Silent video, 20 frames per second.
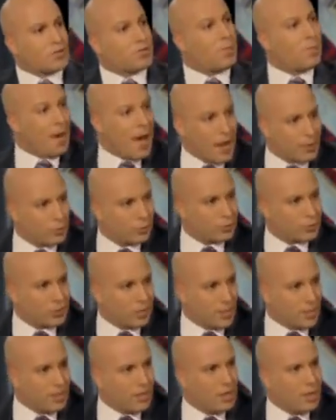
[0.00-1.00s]
into
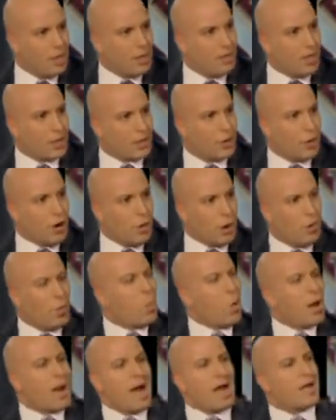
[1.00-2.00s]
bankruptcy, then you know what,
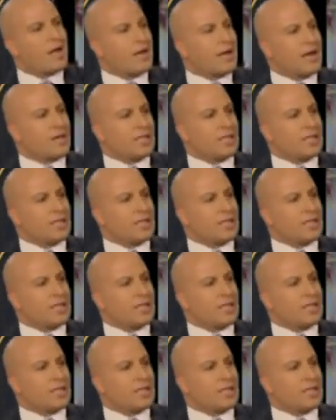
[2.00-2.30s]
we're not going to